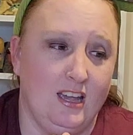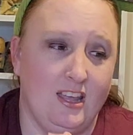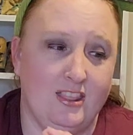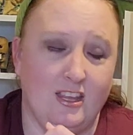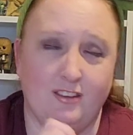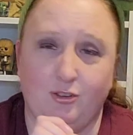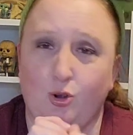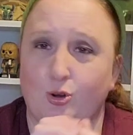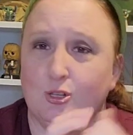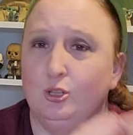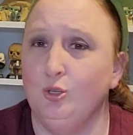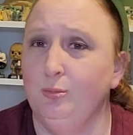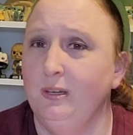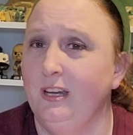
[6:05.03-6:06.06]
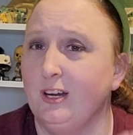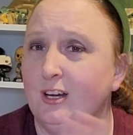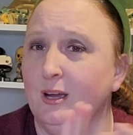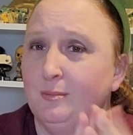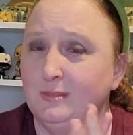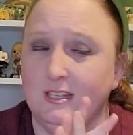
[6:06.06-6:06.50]
And then, of course, Lumiere
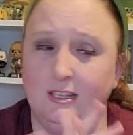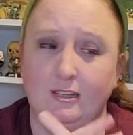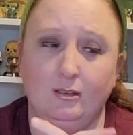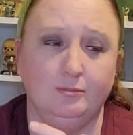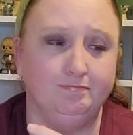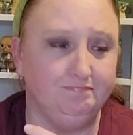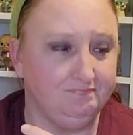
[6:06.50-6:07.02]
comes in.